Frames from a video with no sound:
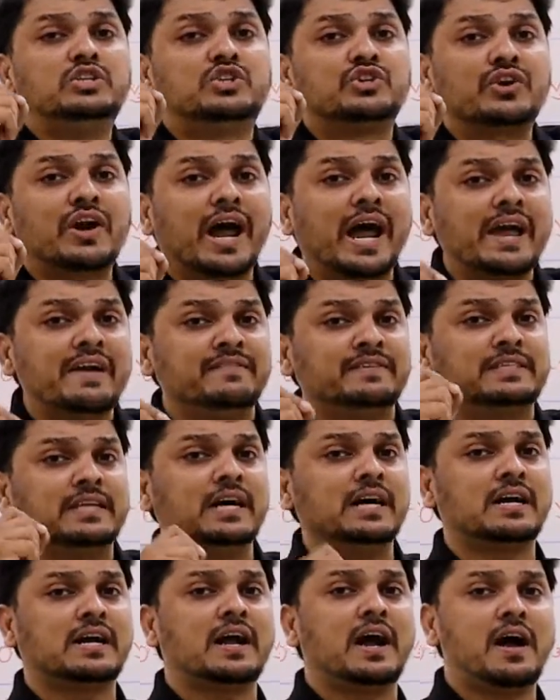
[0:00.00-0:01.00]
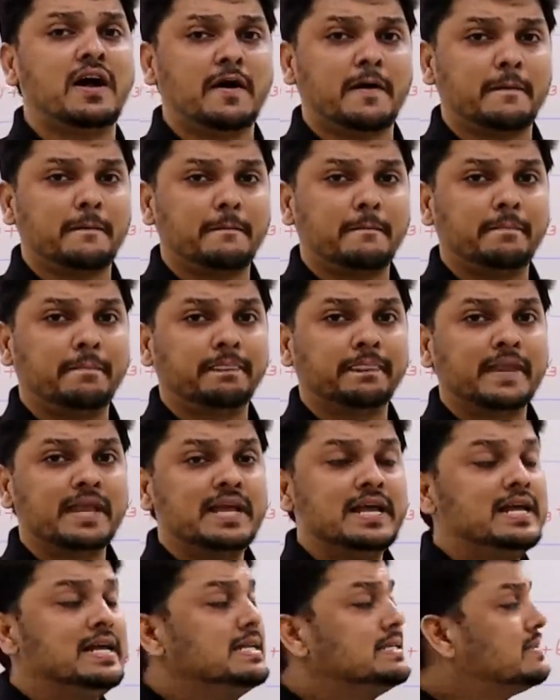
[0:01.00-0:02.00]
drives a car.
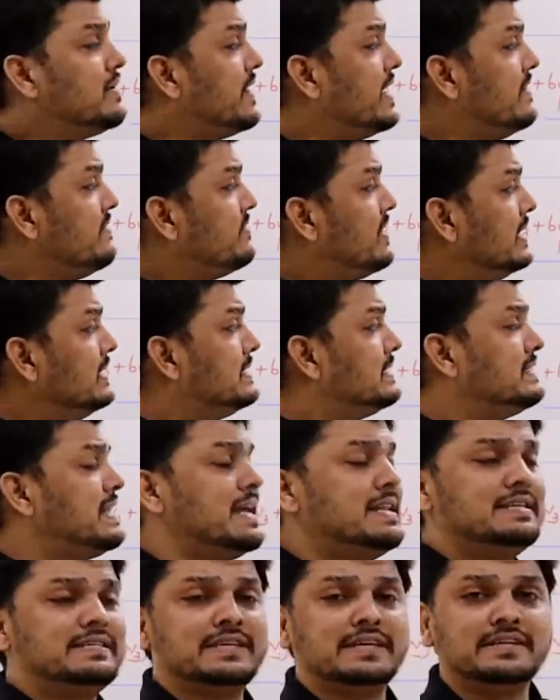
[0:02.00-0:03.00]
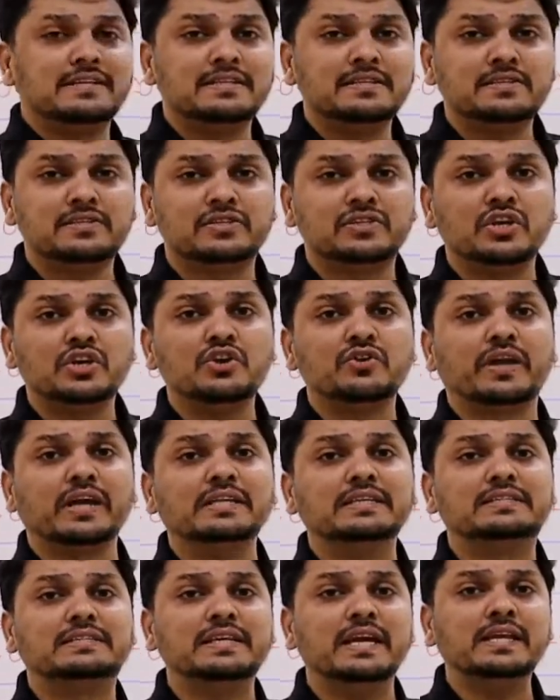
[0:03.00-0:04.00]
So in this sentence, you
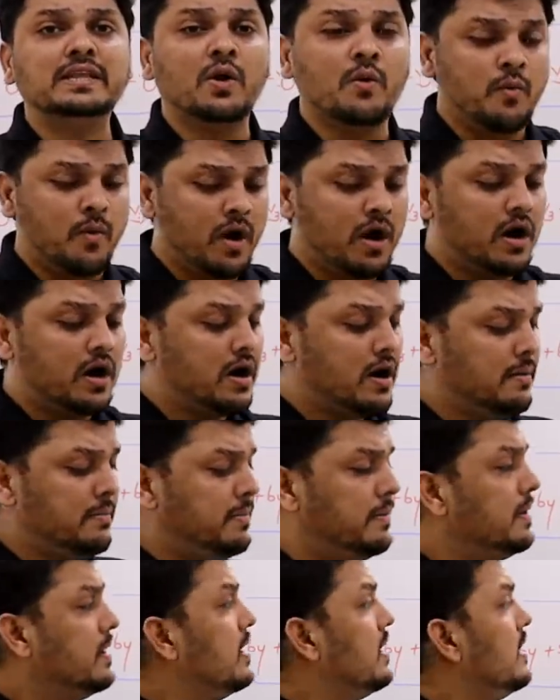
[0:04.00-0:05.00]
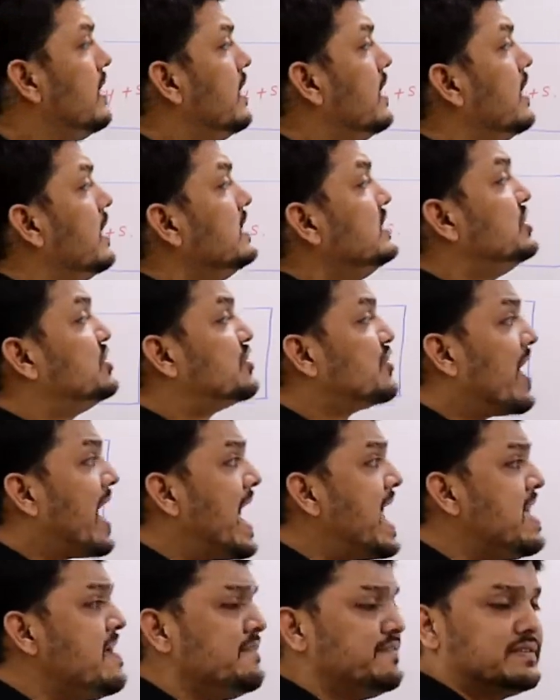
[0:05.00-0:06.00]
can see the verb
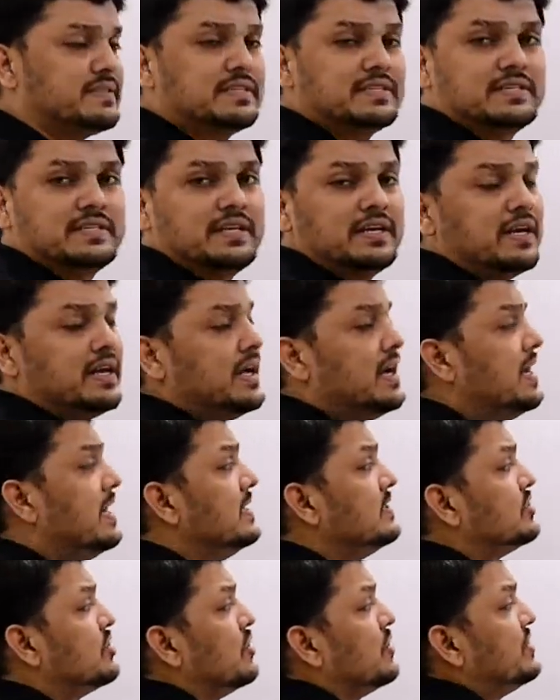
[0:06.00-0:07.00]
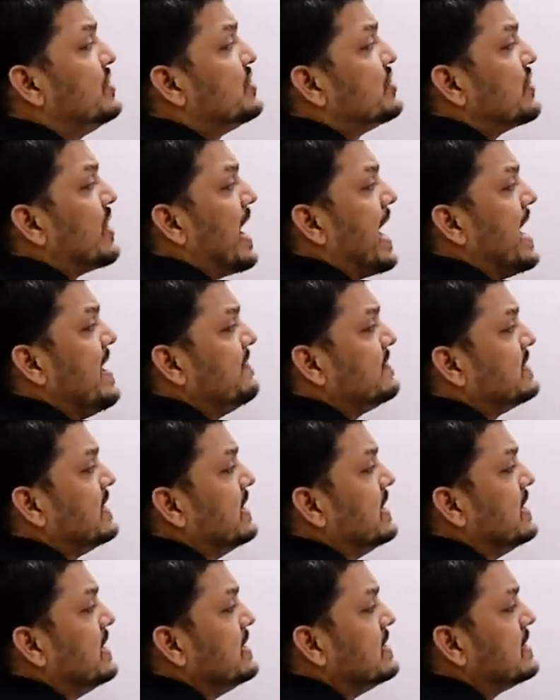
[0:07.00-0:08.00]
drives. So drives
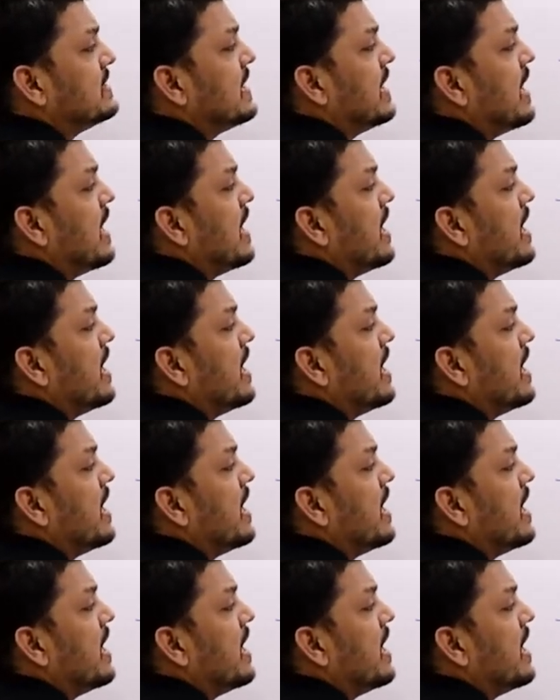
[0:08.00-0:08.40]
is